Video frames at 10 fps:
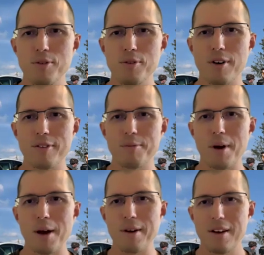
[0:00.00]
maybe
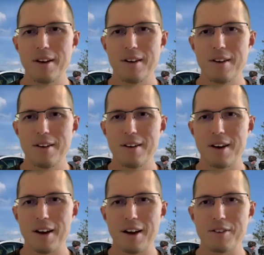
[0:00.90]

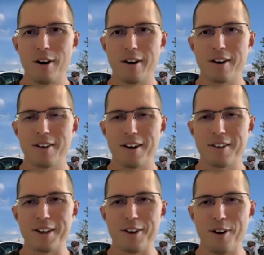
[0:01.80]
and talk, I think
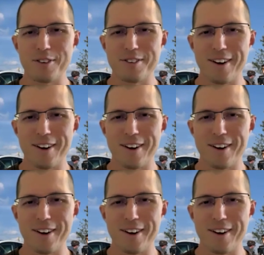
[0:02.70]
you have to talk